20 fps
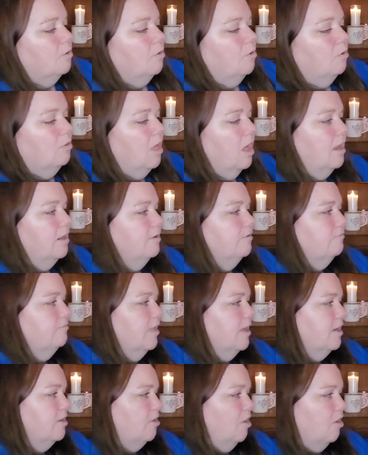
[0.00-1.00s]
whole lot of
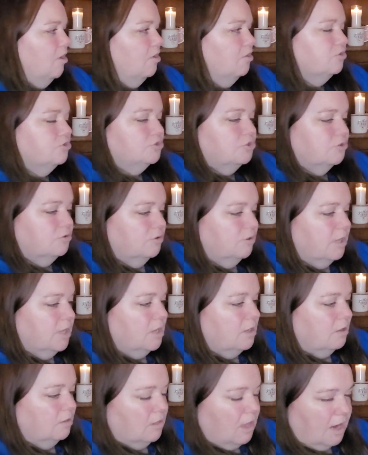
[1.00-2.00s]
like art
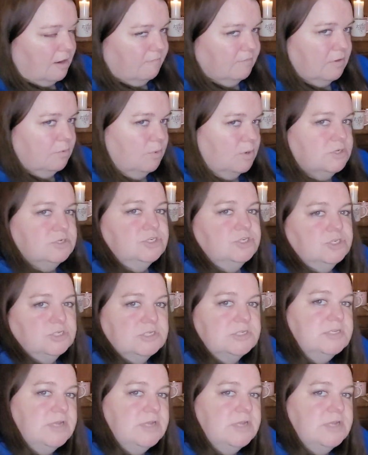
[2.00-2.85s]
journaling. A lot of it was just